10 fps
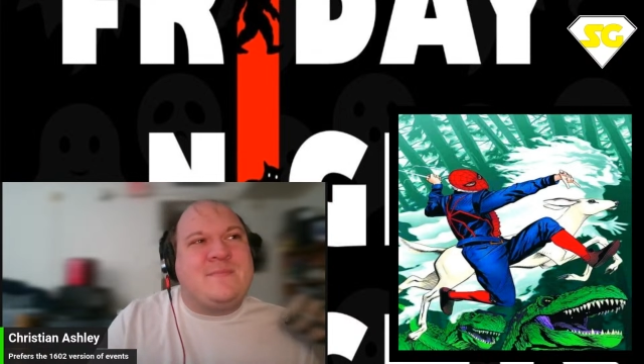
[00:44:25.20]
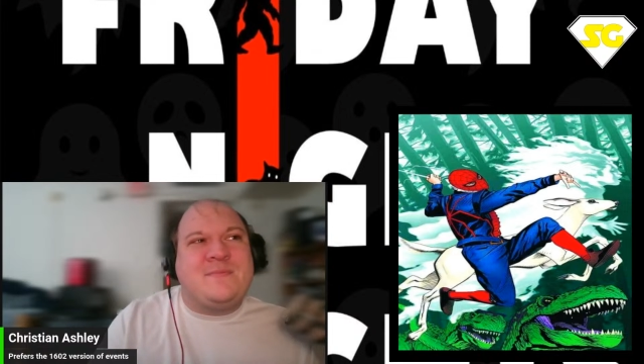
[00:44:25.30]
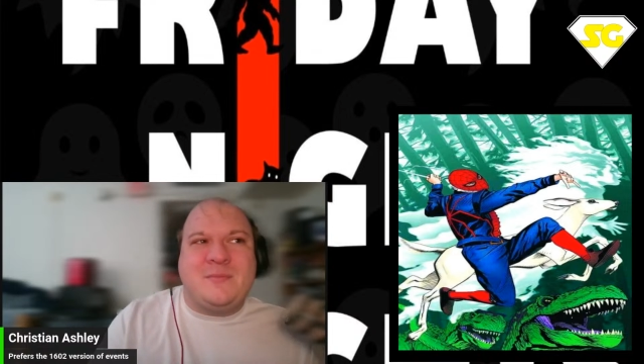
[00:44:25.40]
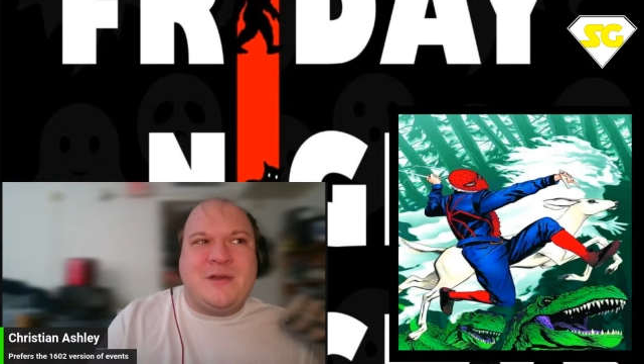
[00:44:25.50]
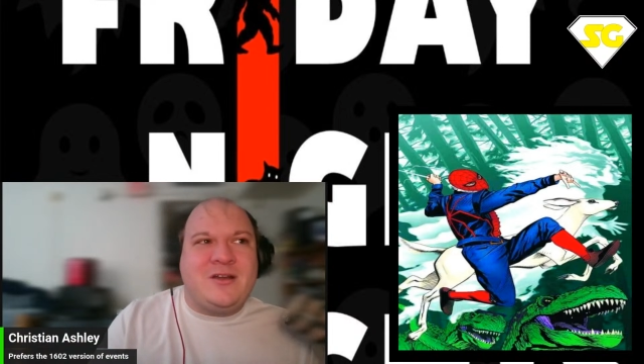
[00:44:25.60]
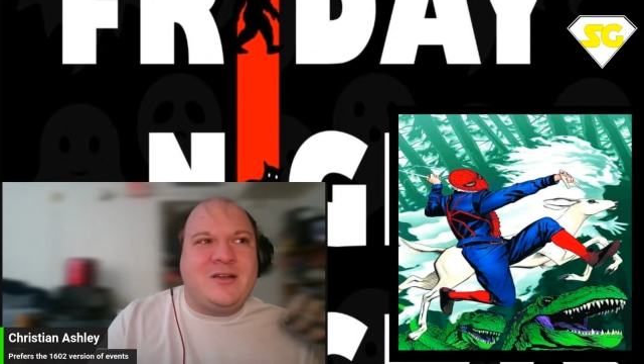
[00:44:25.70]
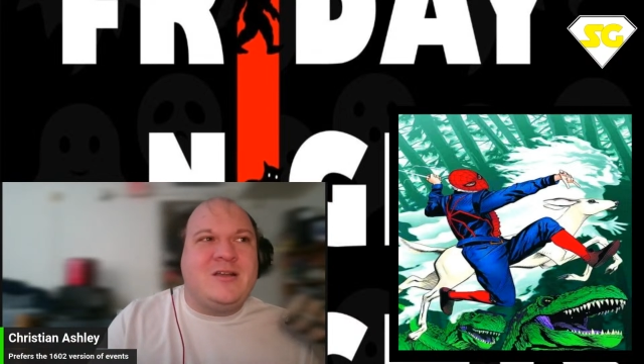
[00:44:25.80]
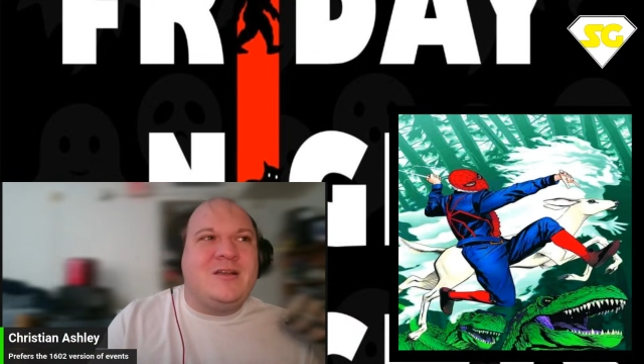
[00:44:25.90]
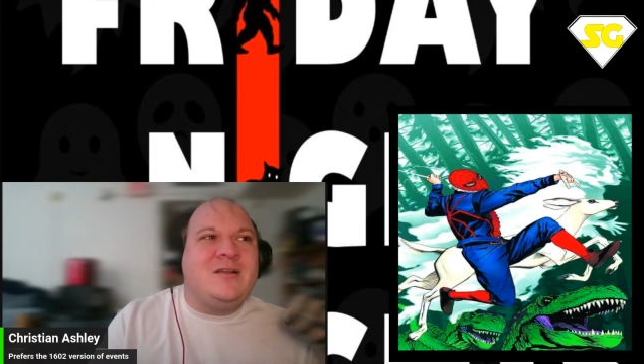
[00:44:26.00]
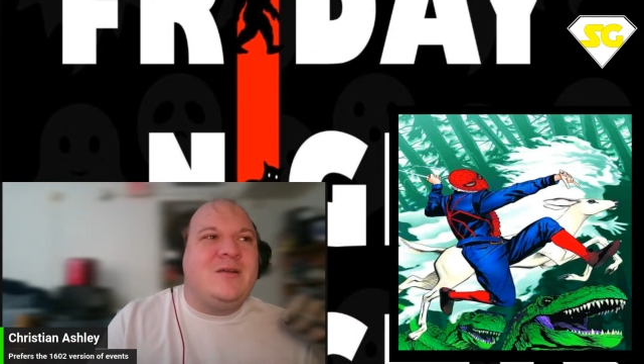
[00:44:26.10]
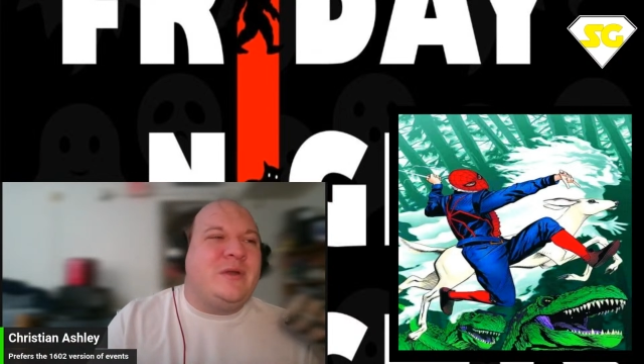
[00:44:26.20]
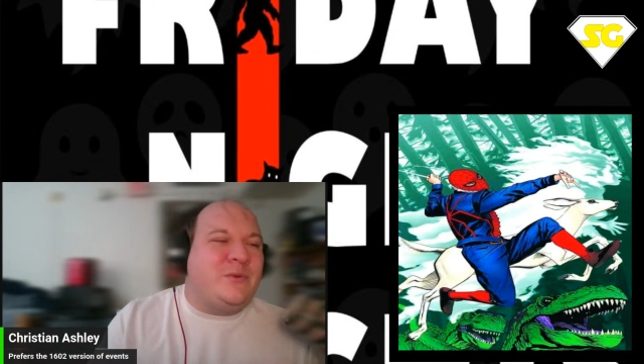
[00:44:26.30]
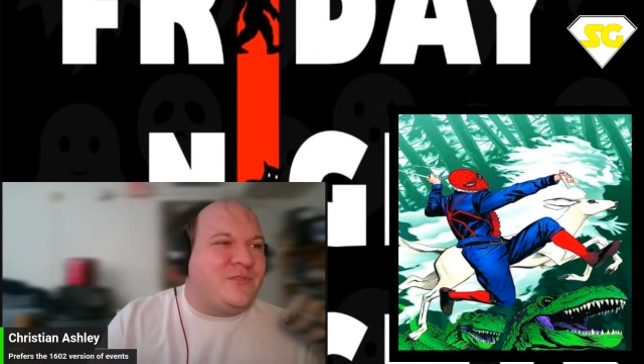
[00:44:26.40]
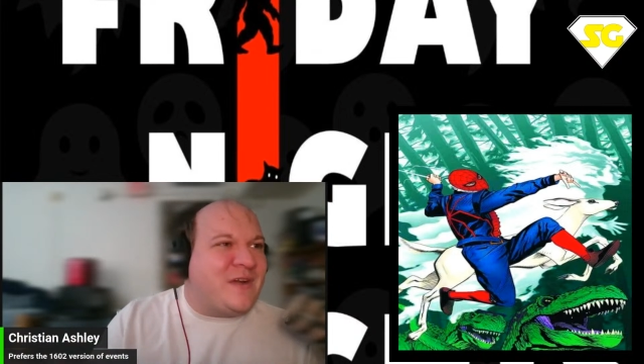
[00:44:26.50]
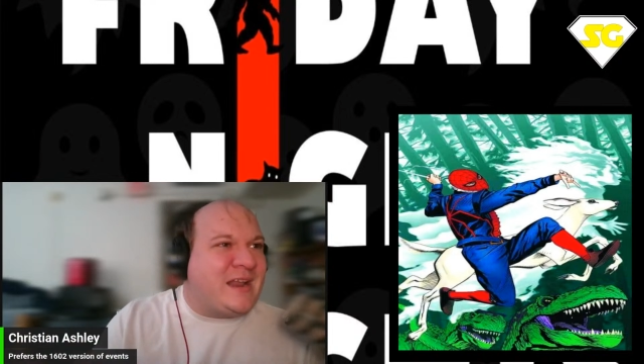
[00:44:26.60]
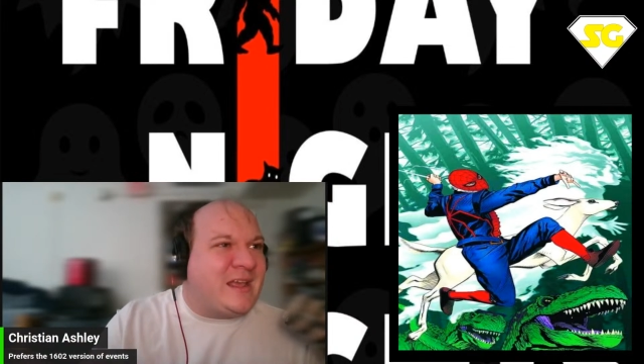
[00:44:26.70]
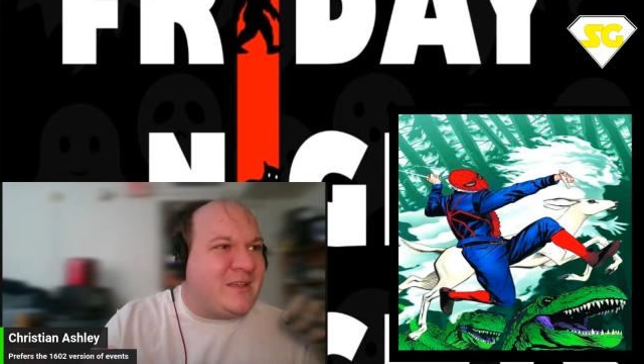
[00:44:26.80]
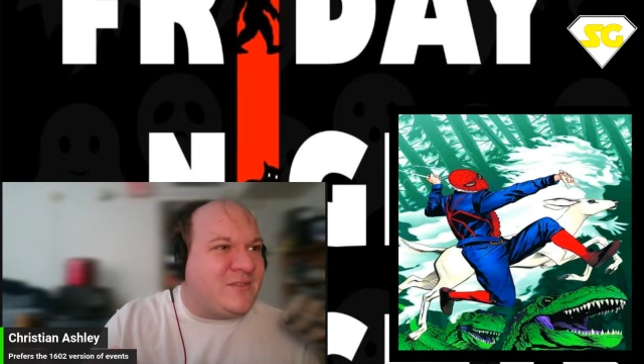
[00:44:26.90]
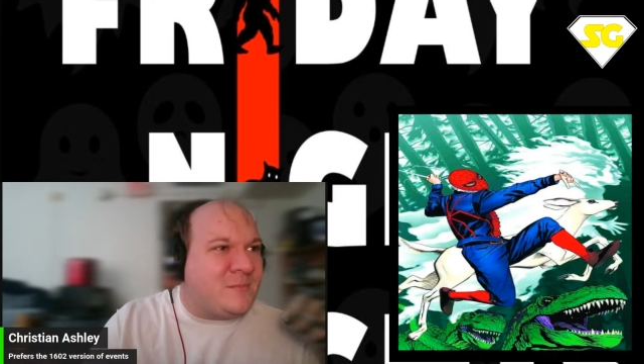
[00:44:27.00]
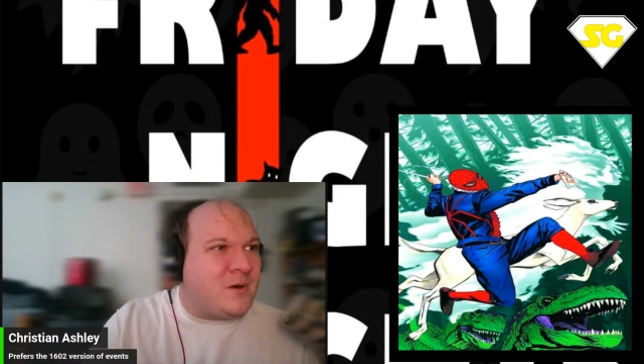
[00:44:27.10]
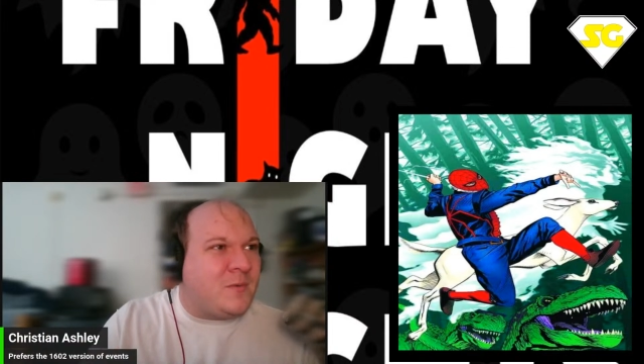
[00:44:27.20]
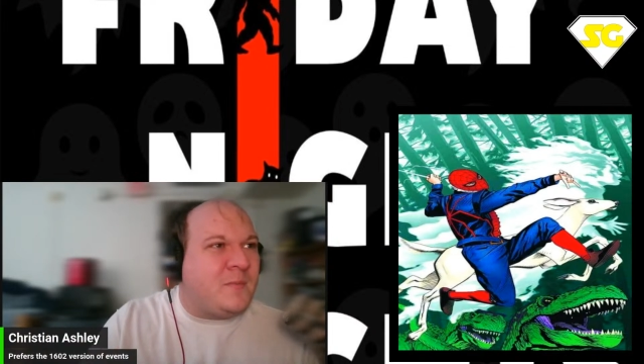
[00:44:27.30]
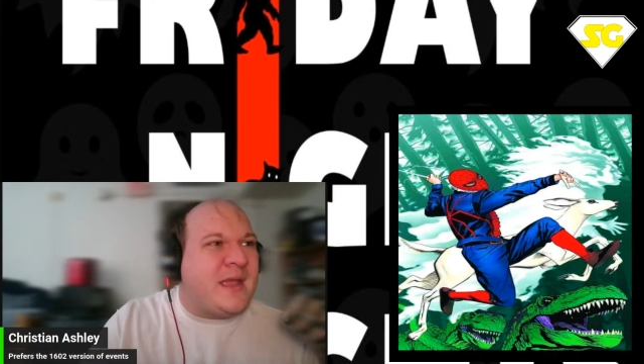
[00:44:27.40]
Captain America, when he was fighting against the Purple